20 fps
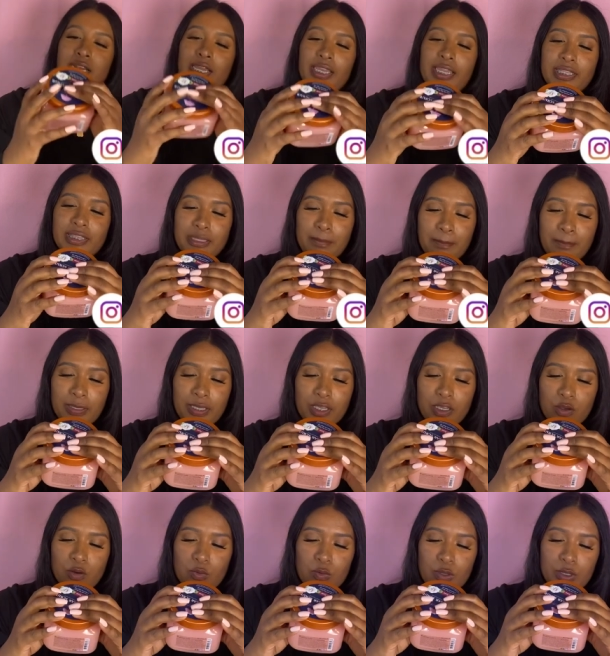I get the
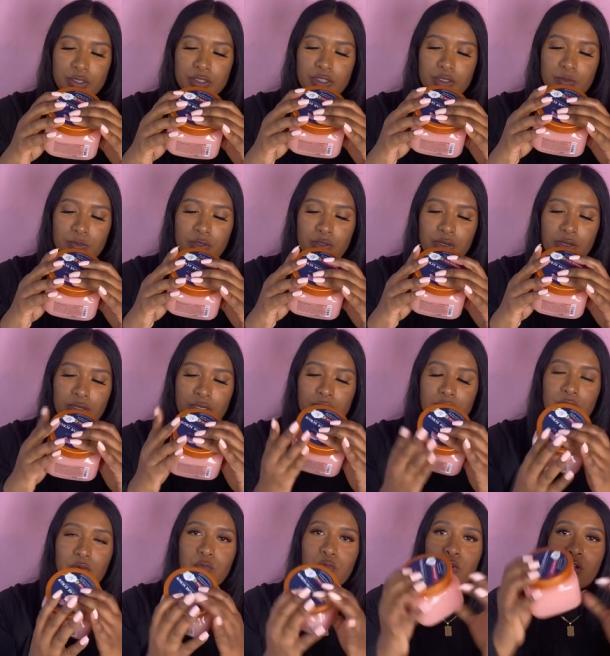pink one, the
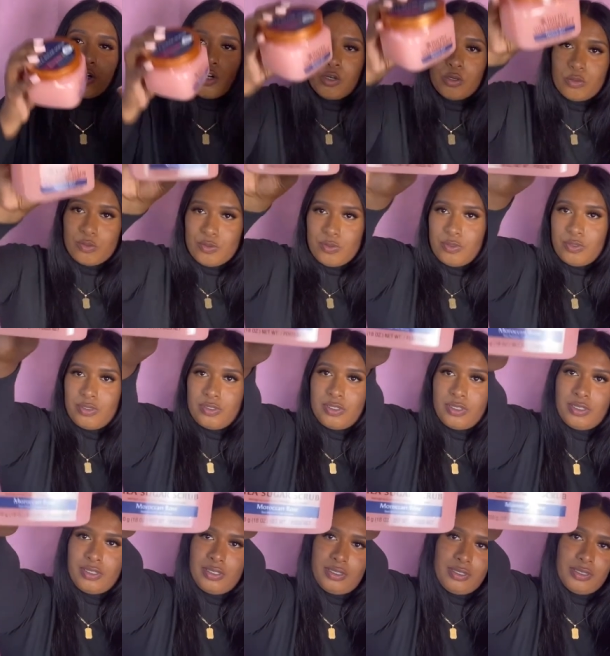Moroccan Rose.
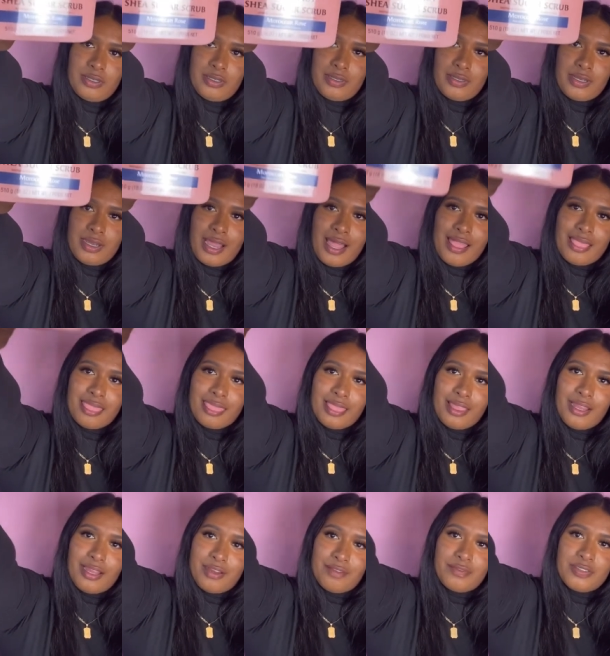I
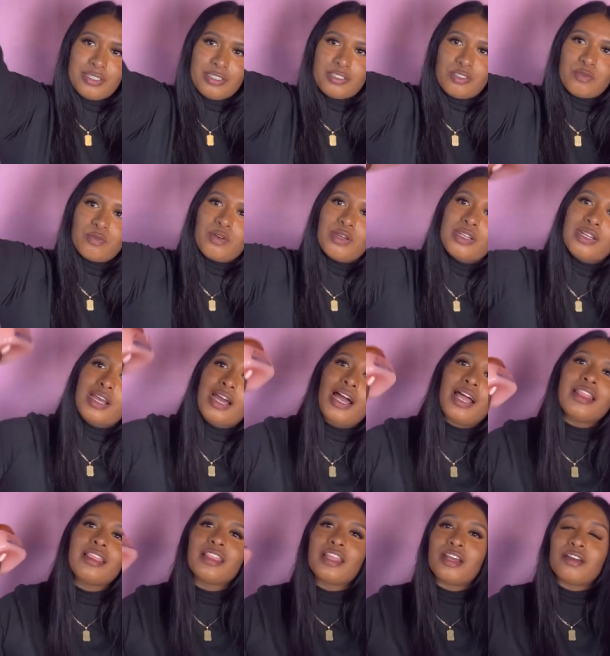love this one. I
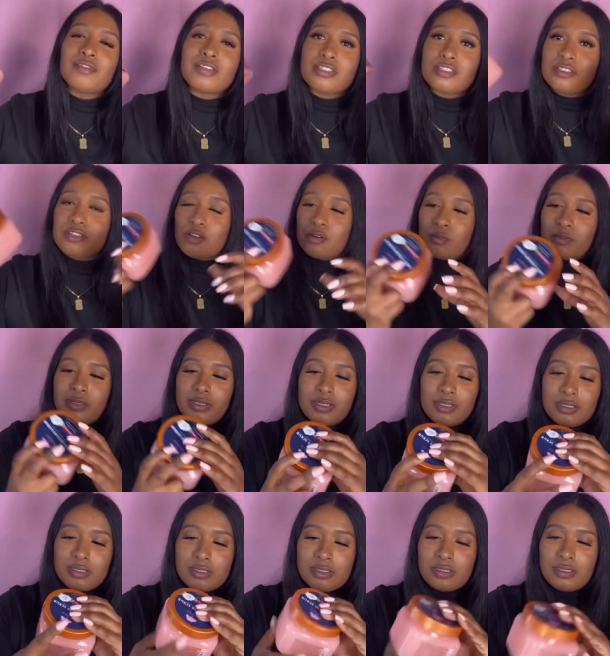love it so
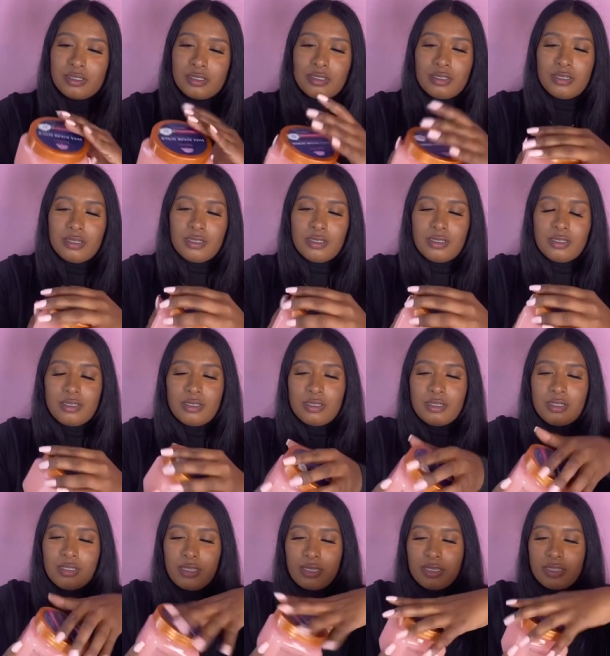much.
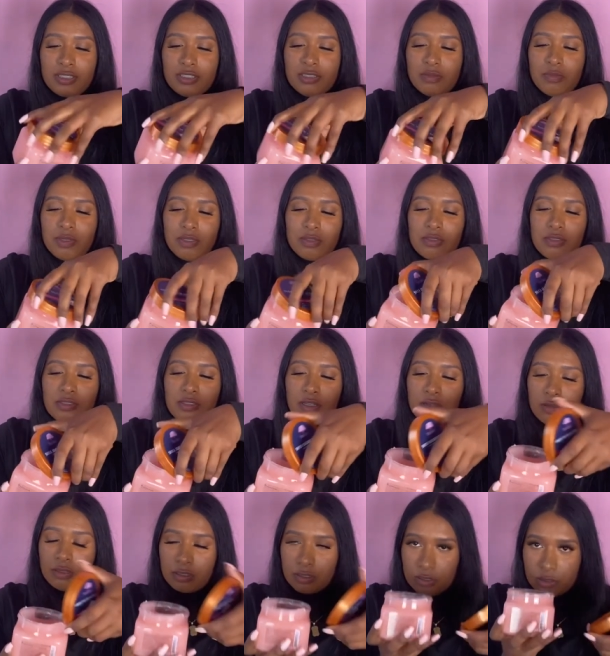Like, it smells so
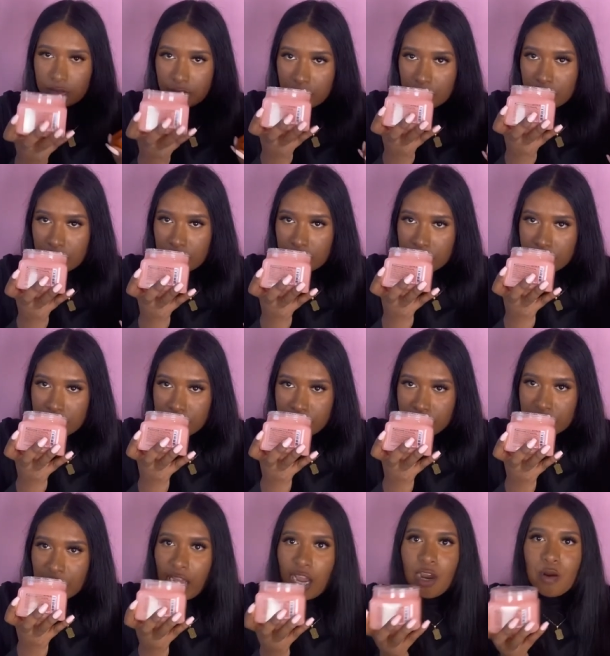good.
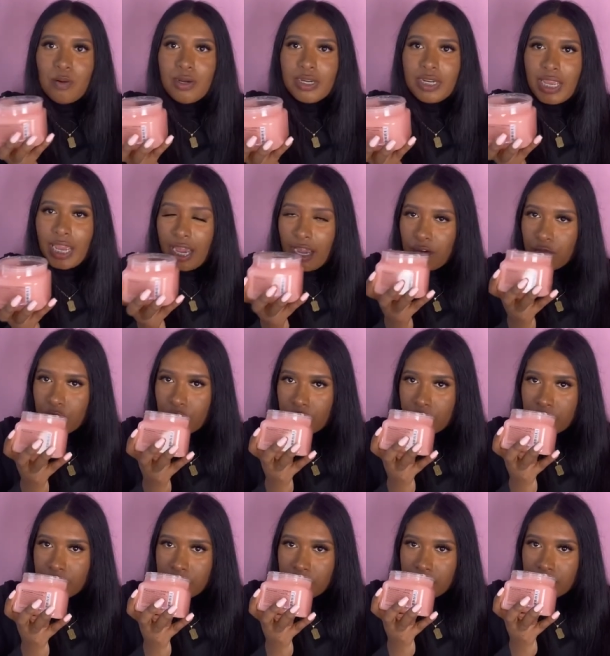I already have
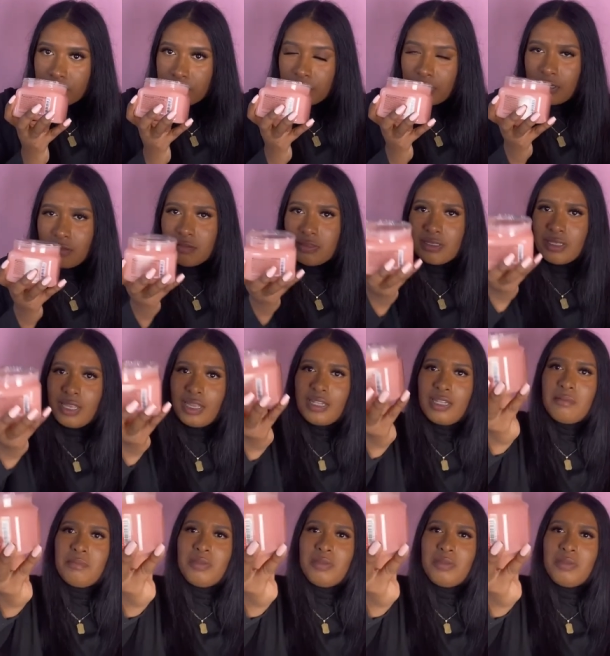one, but I was like, let